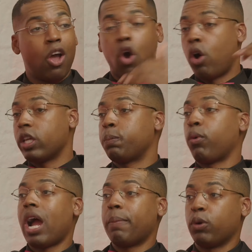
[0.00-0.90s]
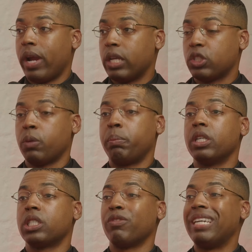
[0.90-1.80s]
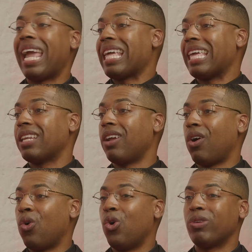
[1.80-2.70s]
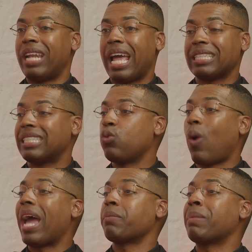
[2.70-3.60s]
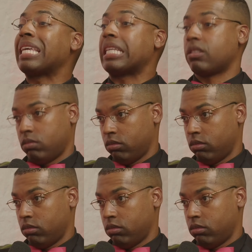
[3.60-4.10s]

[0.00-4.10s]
All these pride parades was a bunch of naked, old, nasty white men.